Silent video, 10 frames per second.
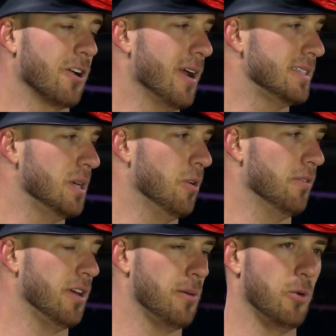got a great team
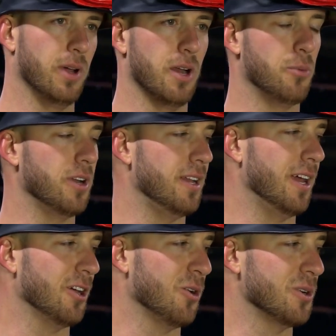over there, but we got a pretty
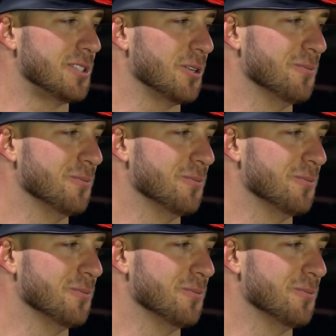dang good one, too.